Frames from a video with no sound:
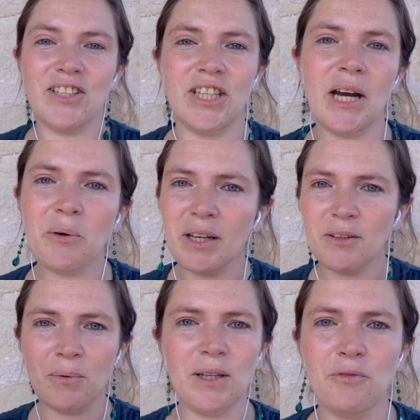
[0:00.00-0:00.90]
share it
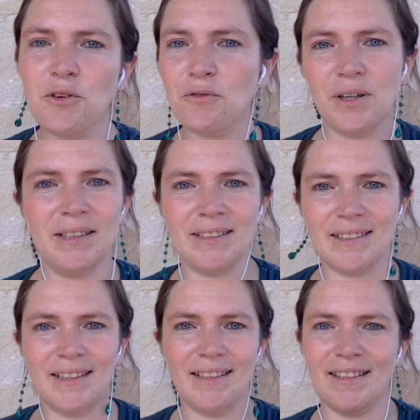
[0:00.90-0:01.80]
with a few friends.
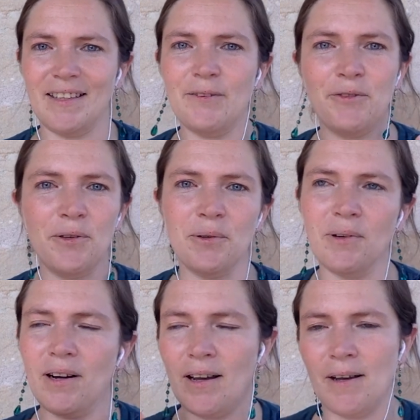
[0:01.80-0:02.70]
Like if you're,